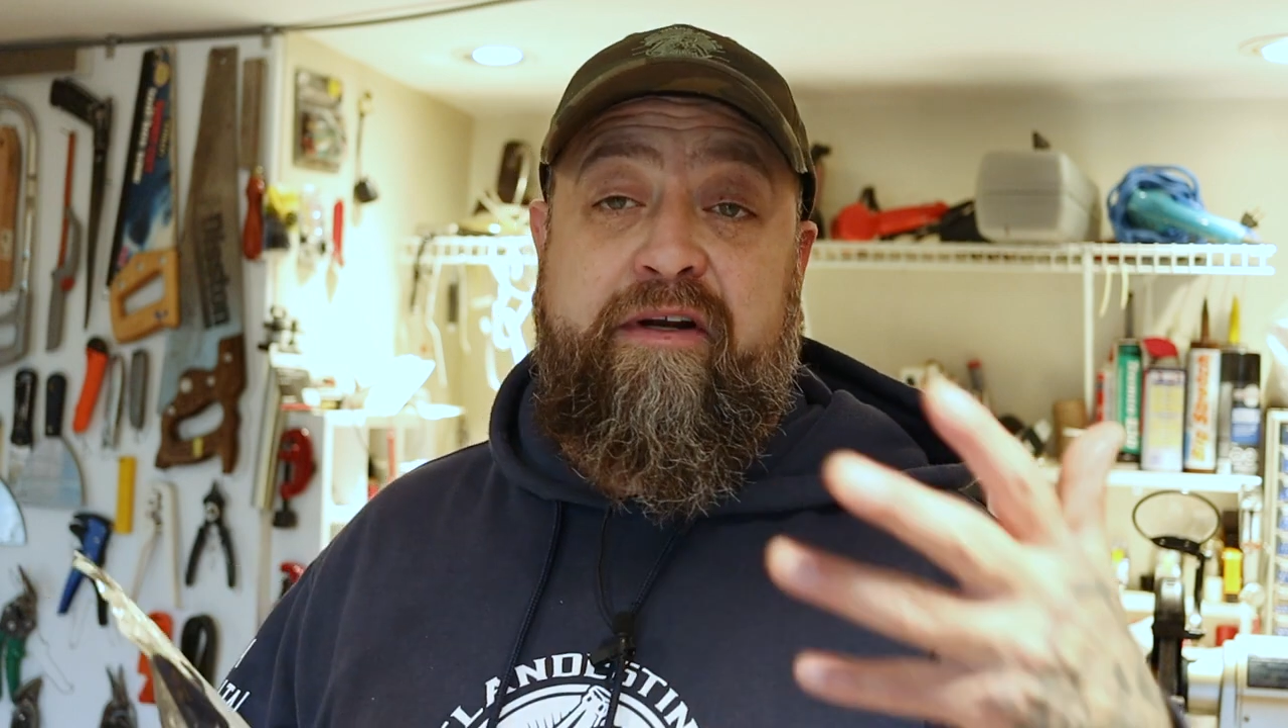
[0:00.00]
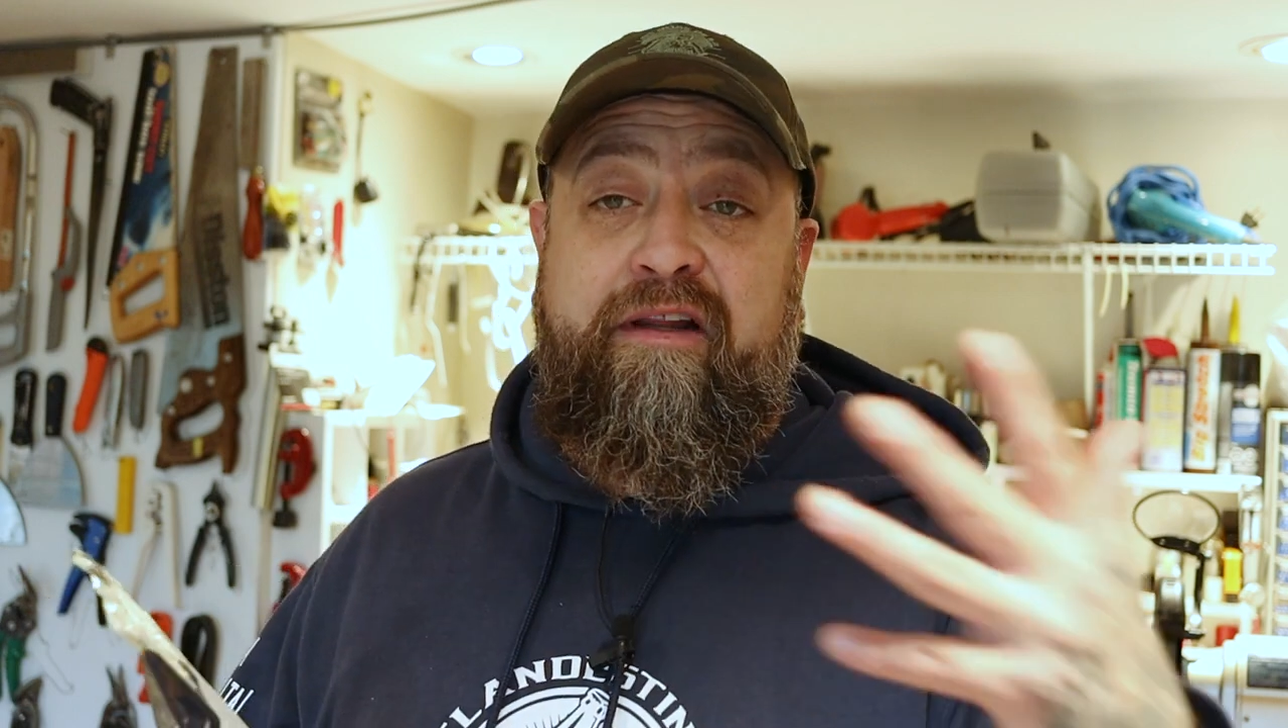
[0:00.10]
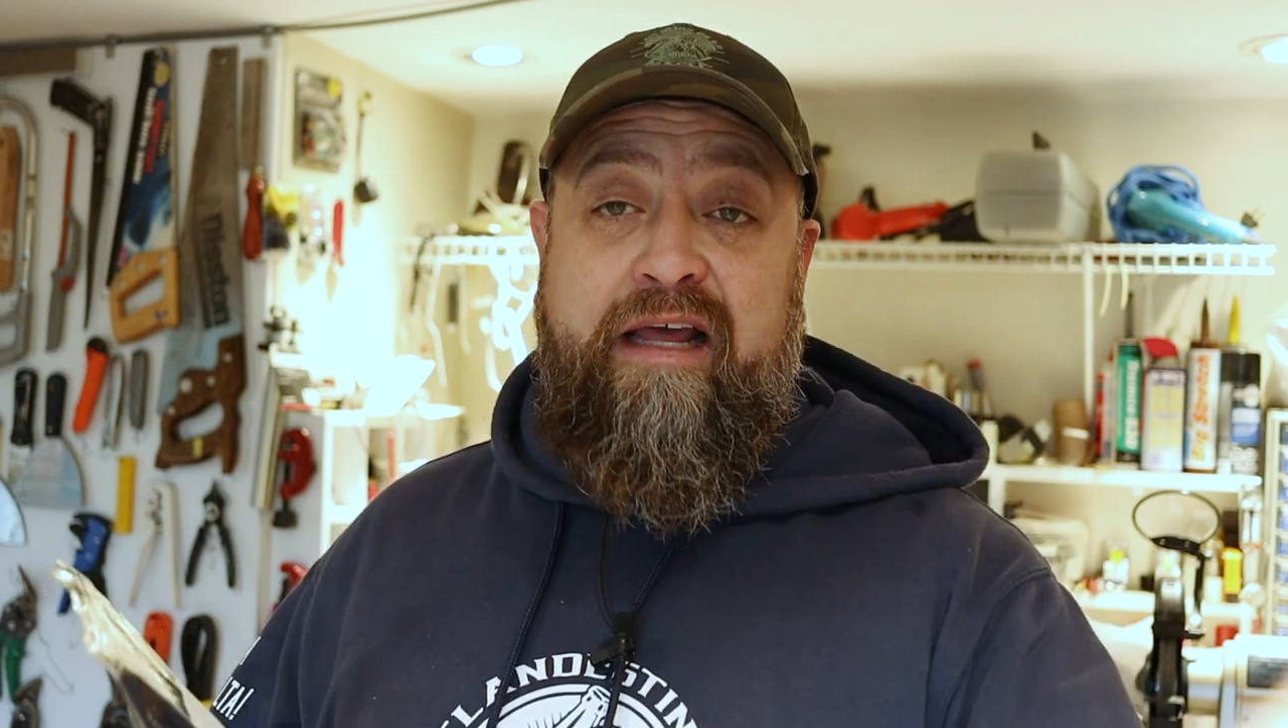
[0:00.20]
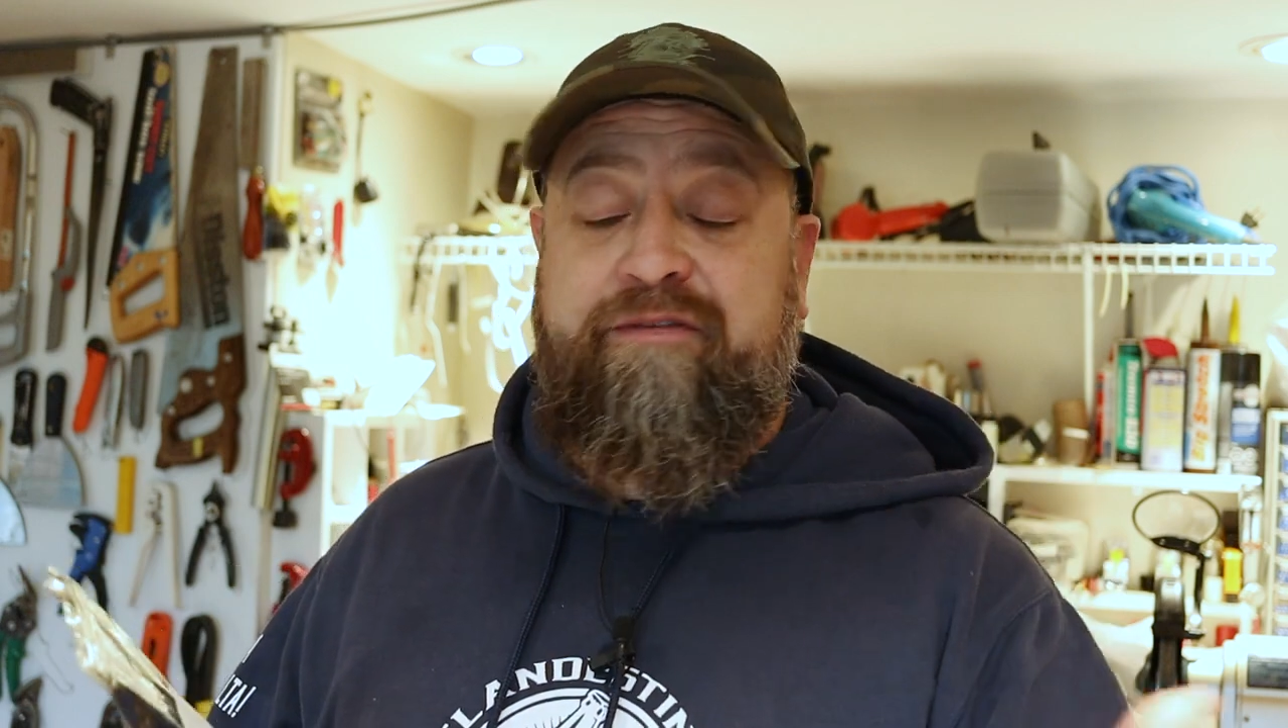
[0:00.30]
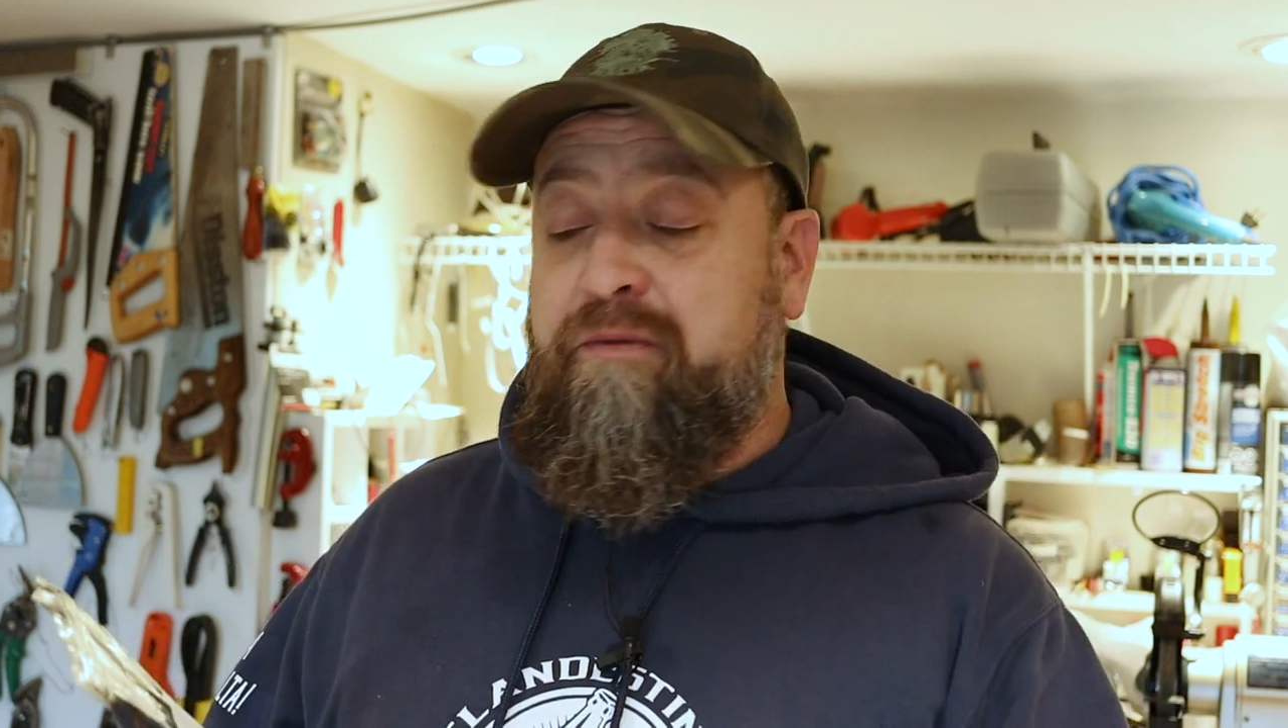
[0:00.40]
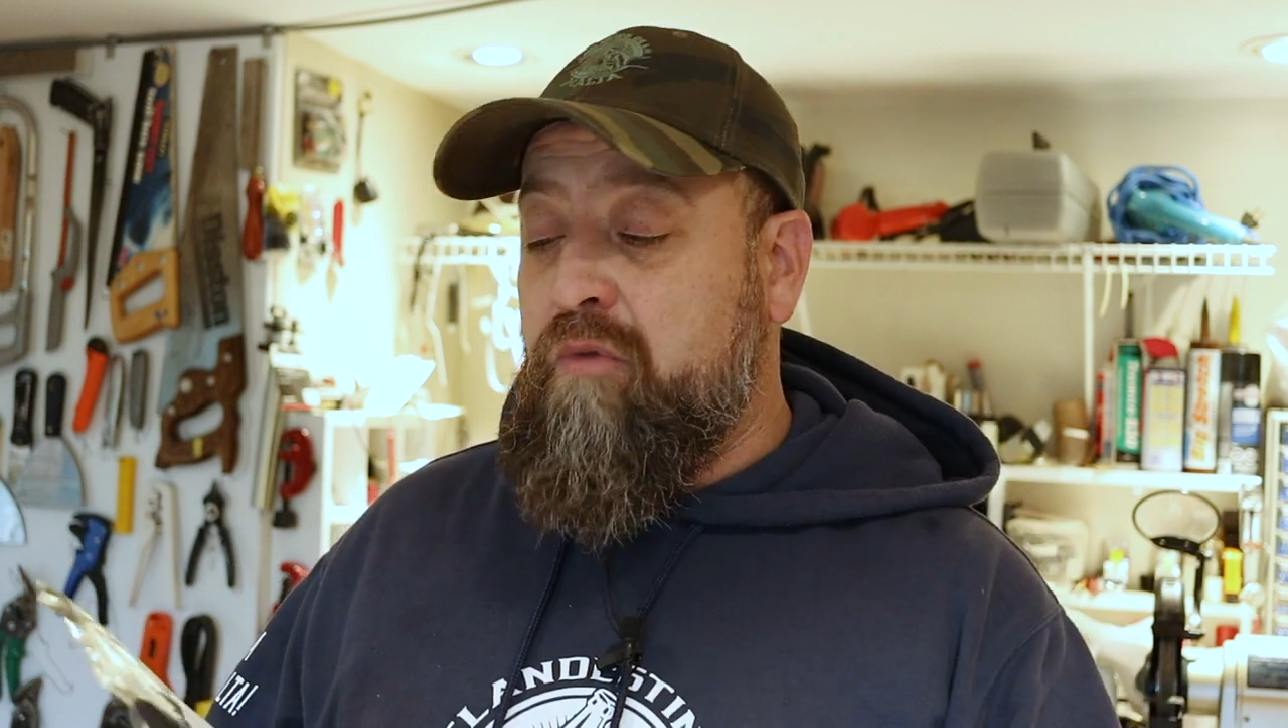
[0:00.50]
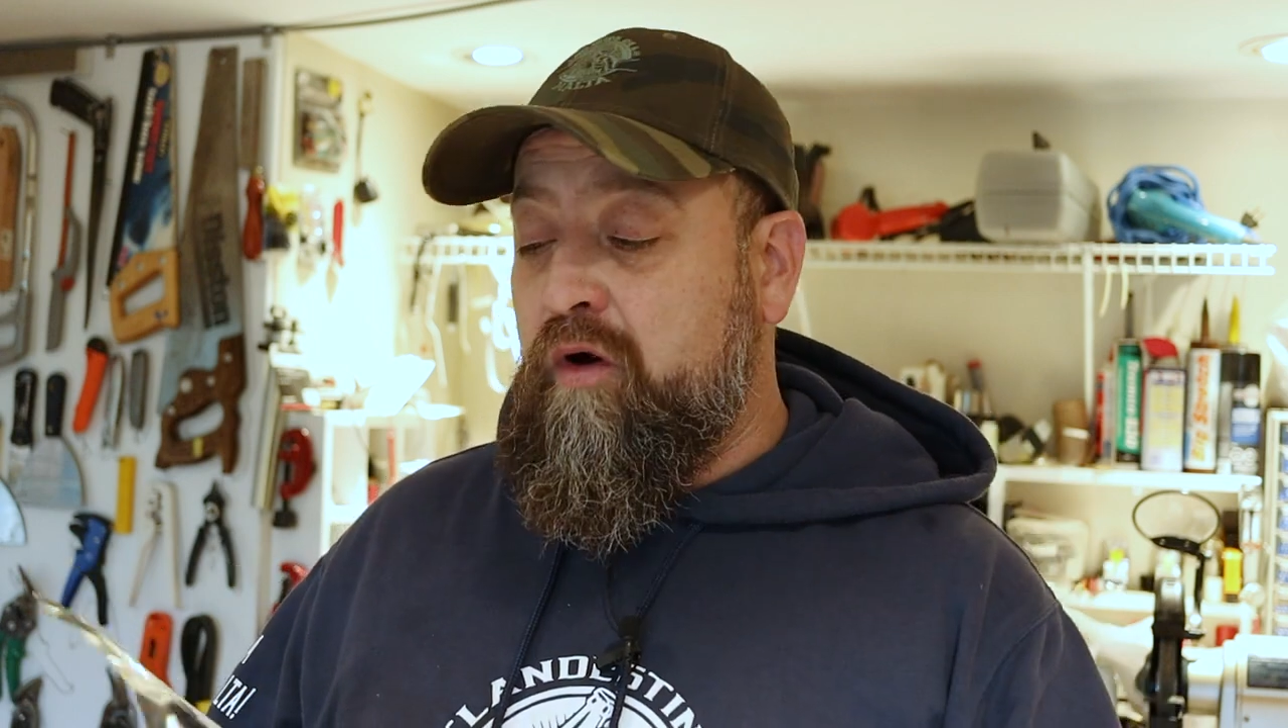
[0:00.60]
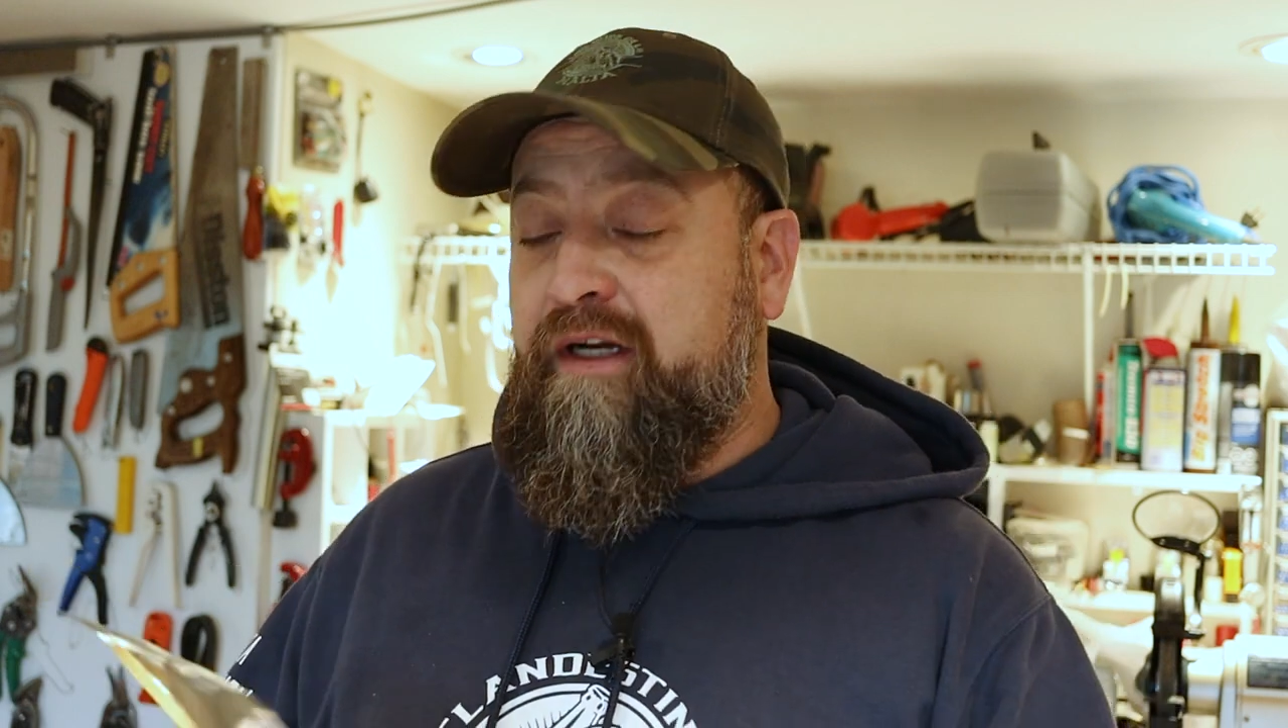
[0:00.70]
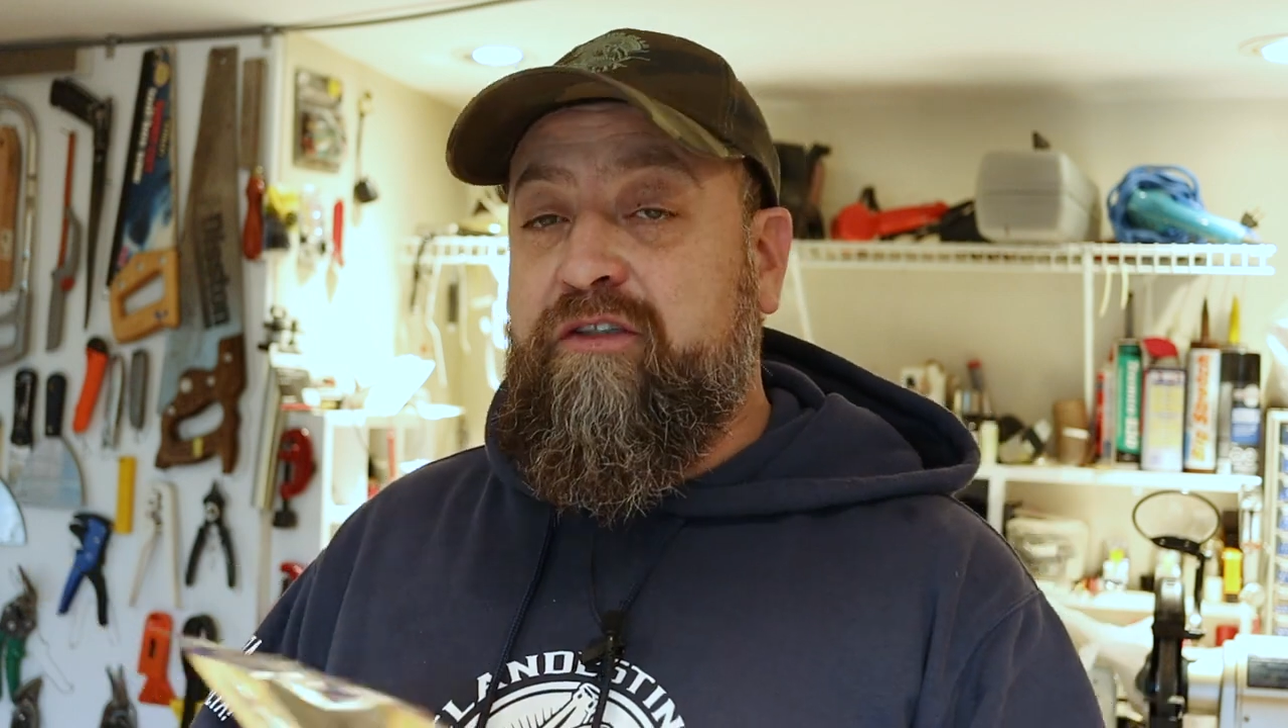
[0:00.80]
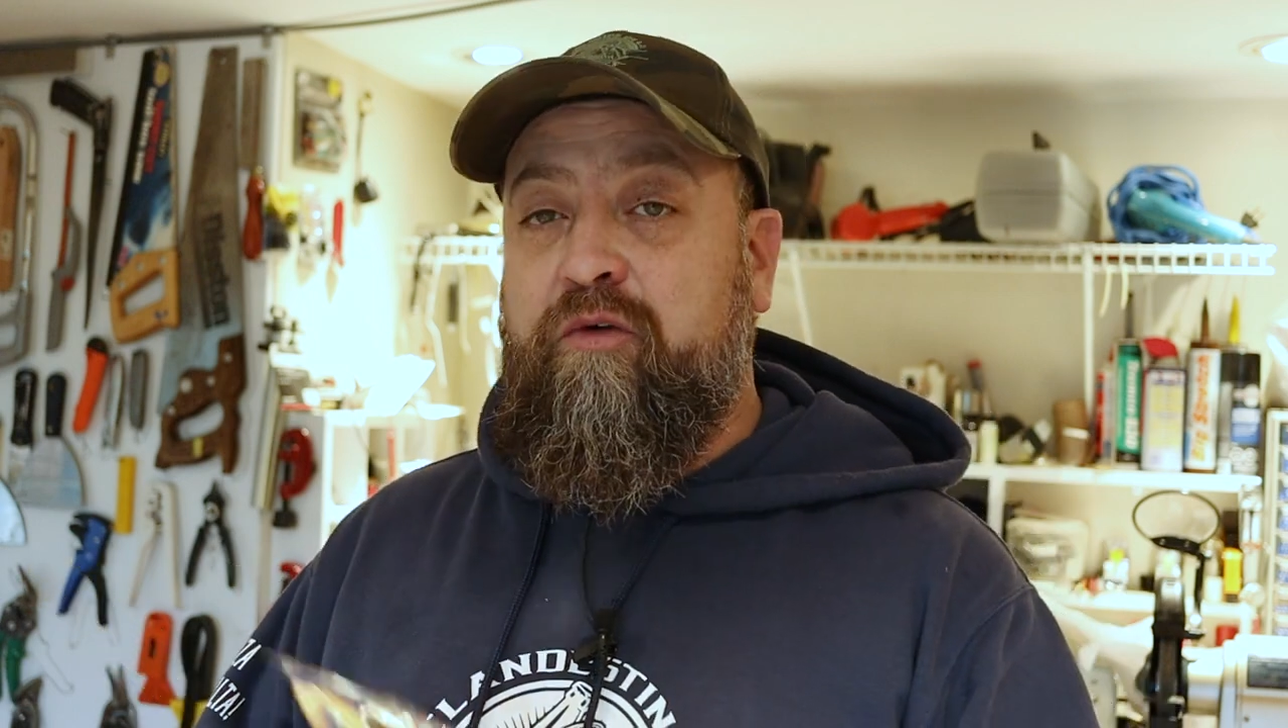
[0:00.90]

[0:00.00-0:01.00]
minutes left in boiling.